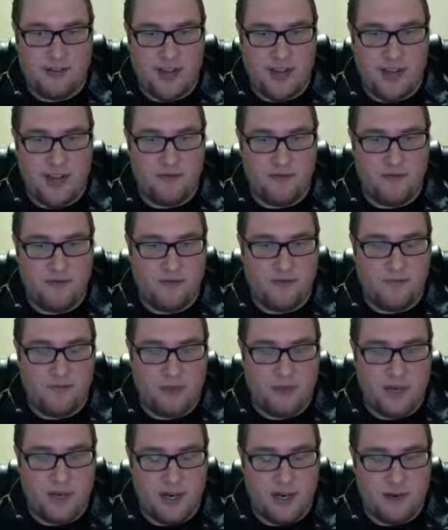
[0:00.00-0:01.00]
and
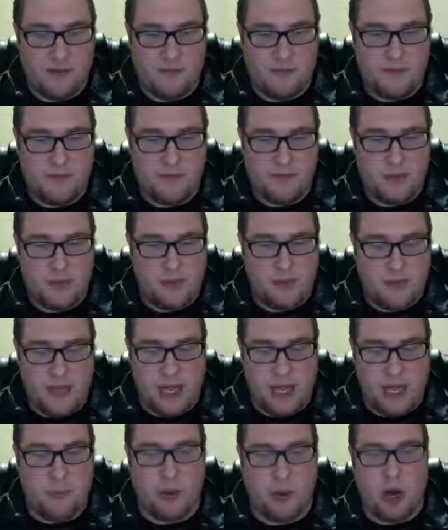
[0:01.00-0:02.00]
to
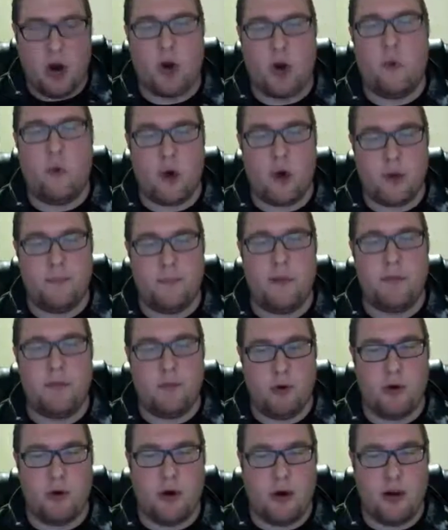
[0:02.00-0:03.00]
help our work be
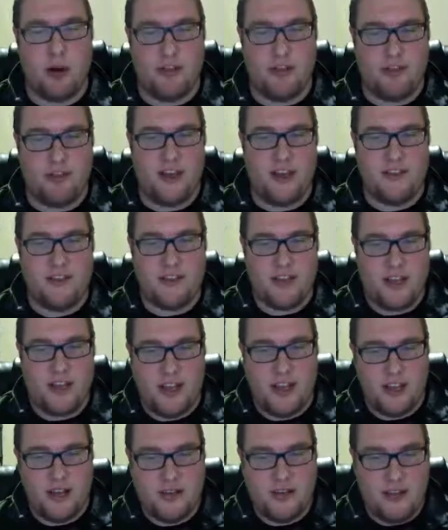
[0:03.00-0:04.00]
more authentic
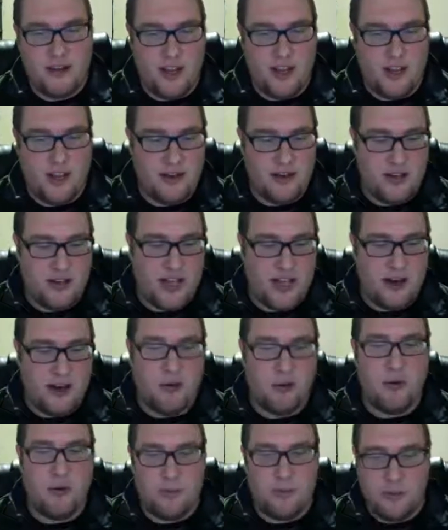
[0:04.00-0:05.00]
and hit
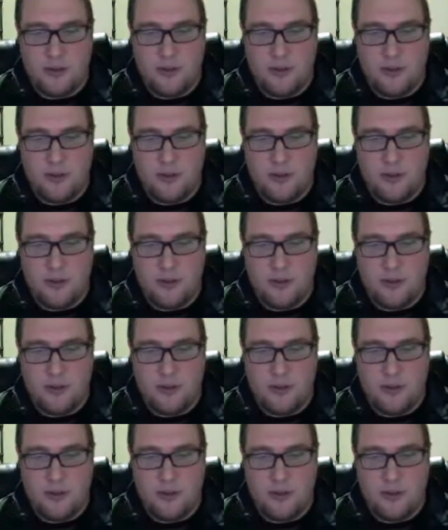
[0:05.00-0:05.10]
home.